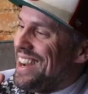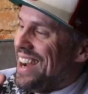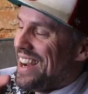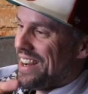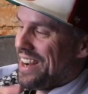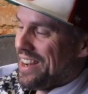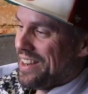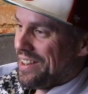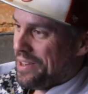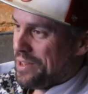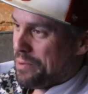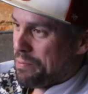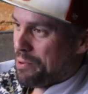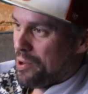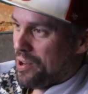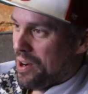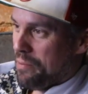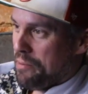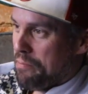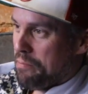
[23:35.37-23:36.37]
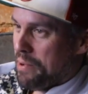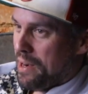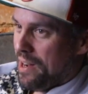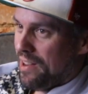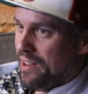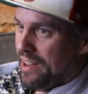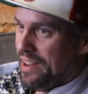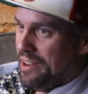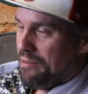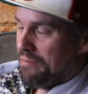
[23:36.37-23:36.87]
I got this program in
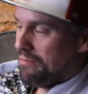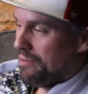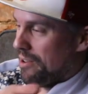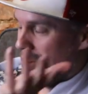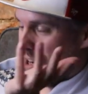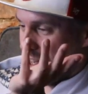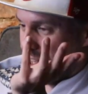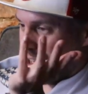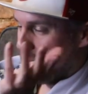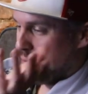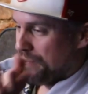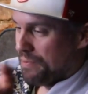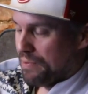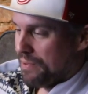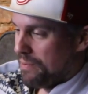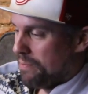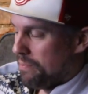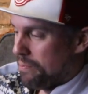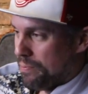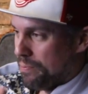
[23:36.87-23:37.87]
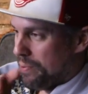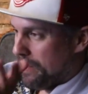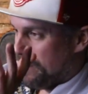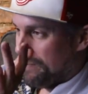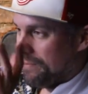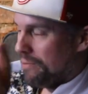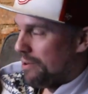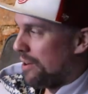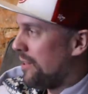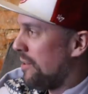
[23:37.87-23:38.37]
Bali. Awesome.
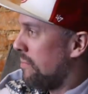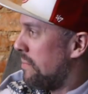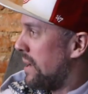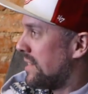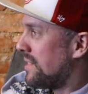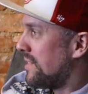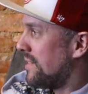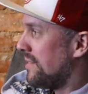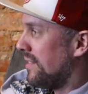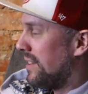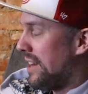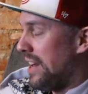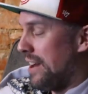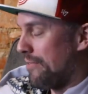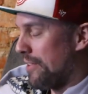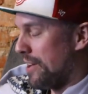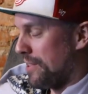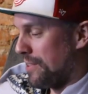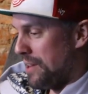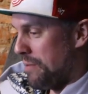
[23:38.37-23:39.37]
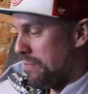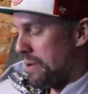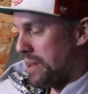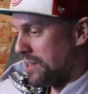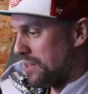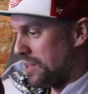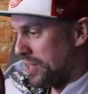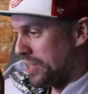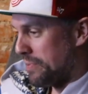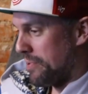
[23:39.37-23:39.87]
One of the best, if not the
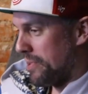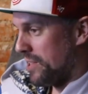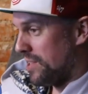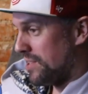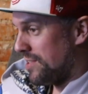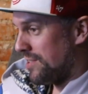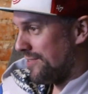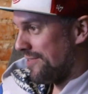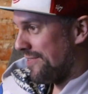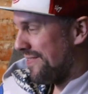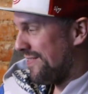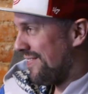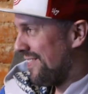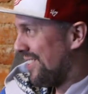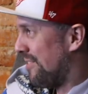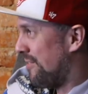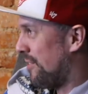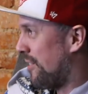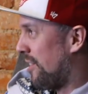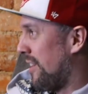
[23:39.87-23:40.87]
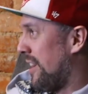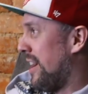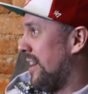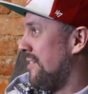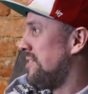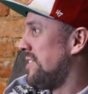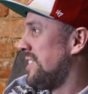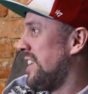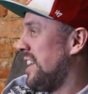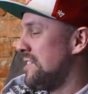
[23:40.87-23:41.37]
best experience of our
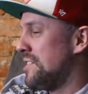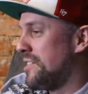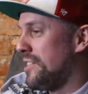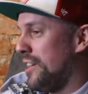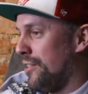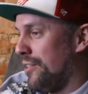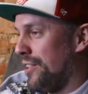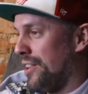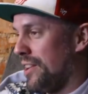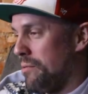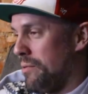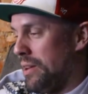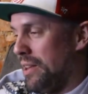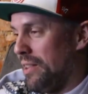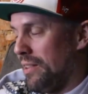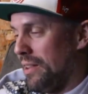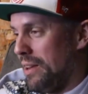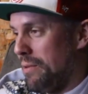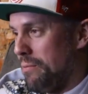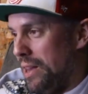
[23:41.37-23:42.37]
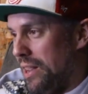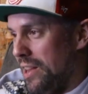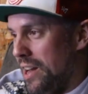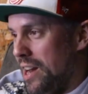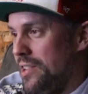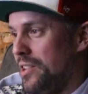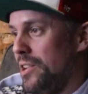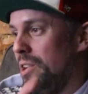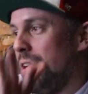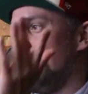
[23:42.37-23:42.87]
lives, hands down. Like we, like, we
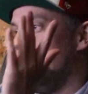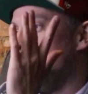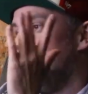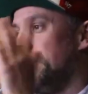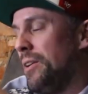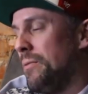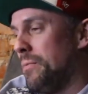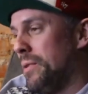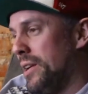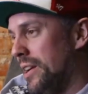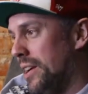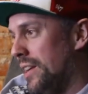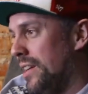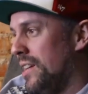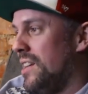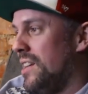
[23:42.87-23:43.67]
liked it in Kunming, but I,